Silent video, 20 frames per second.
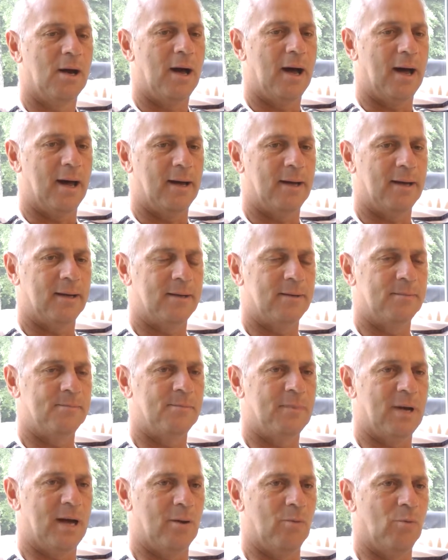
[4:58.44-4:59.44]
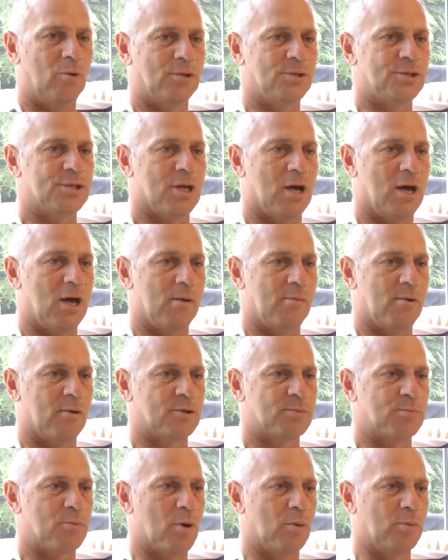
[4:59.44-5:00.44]
At one time, I
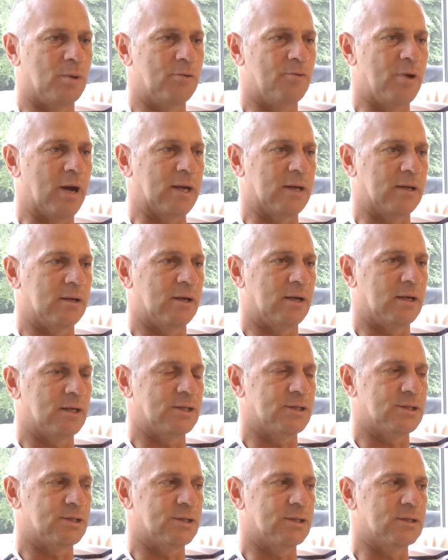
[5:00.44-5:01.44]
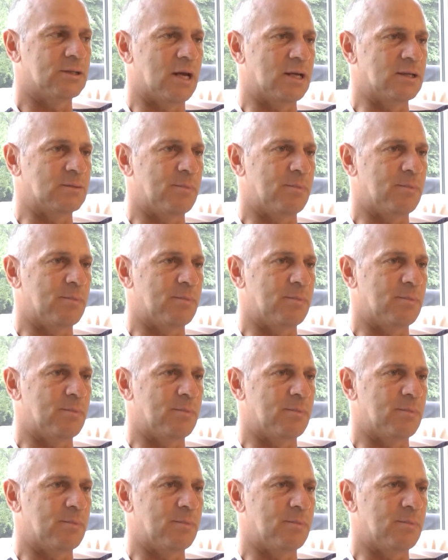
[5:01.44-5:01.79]
was probably recognised as